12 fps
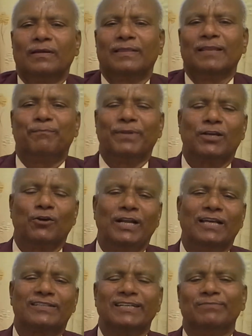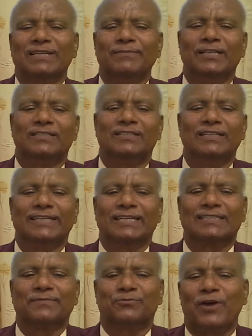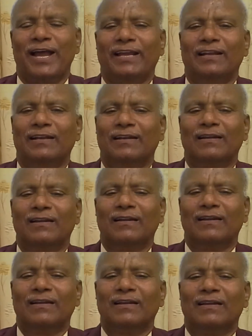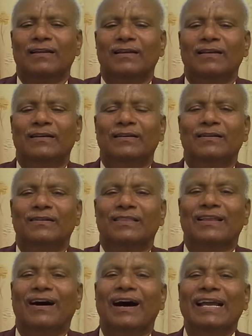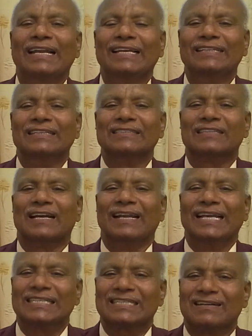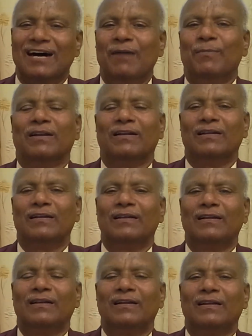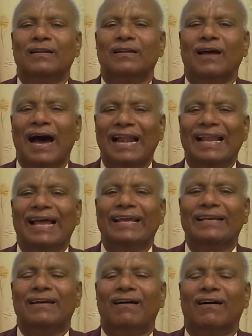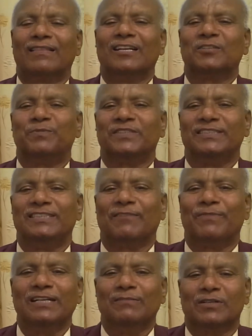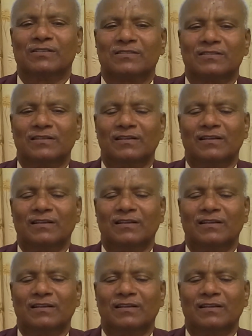the peculiar symptom is, in case of swine, the eye lesions are less common, unlike other species of animals.